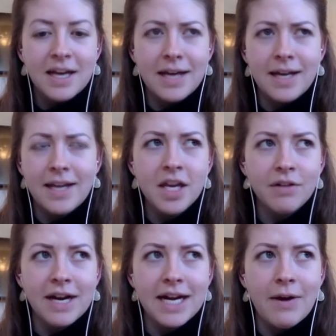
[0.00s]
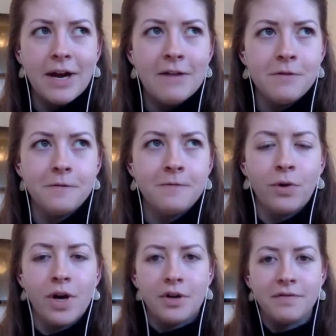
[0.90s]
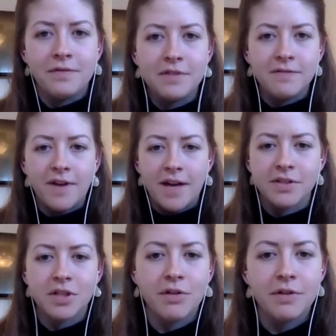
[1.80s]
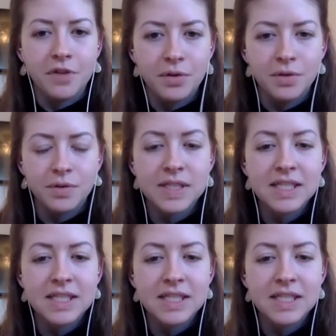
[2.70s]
And I think right now I have over 450 five-star reviews.